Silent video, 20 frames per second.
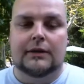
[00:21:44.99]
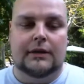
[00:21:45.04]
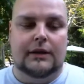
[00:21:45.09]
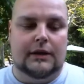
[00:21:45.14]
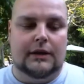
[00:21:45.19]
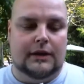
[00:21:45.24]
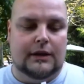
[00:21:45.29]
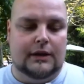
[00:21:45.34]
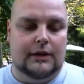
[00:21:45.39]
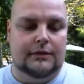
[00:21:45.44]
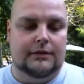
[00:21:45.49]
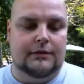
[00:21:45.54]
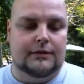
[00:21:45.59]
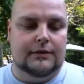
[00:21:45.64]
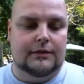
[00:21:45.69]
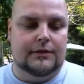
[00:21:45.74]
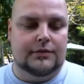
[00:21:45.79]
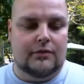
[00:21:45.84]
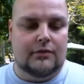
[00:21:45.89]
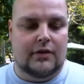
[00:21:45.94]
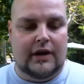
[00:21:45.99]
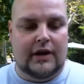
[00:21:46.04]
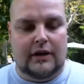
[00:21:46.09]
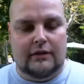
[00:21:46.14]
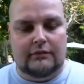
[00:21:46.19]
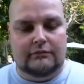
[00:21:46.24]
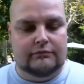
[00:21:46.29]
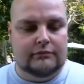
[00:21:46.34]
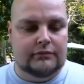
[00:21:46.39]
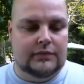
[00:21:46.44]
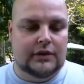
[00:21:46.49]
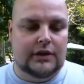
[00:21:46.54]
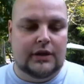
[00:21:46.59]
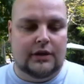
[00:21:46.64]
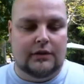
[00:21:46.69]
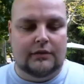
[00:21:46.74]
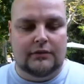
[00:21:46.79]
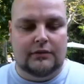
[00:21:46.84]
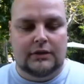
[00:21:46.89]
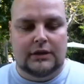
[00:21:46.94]
Uh, throw hit, you
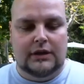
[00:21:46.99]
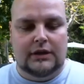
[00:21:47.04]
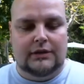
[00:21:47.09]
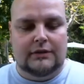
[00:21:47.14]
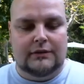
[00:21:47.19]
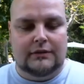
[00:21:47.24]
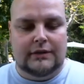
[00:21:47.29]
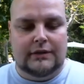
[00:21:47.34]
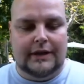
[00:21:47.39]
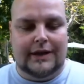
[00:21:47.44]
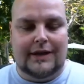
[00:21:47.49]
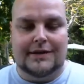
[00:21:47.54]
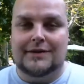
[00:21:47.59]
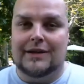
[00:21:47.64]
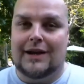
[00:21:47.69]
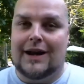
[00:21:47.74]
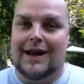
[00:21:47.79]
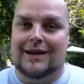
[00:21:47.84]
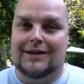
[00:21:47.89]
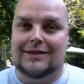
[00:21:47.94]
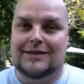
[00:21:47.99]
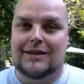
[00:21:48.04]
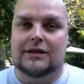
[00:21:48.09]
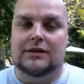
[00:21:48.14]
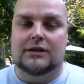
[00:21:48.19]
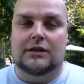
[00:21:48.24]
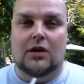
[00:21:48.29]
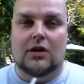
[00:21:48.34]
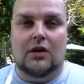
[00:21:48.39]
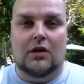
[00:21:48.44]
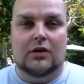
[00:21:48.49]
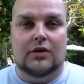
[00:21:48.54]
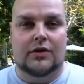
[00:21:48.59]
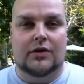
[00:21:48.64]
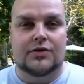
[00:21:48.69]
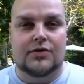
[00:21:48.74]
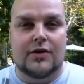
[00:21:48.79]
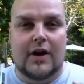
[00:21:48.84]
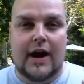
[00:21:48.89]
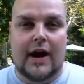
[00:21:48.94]
know, like I said, I had to take a longer
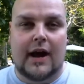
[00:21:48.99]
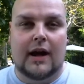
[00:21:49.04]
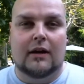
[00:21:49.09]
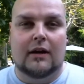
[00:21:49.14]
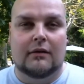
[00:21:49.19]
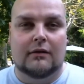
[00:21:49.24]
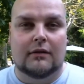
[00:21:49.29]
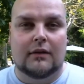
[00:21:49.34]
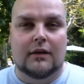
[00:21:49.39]
drag,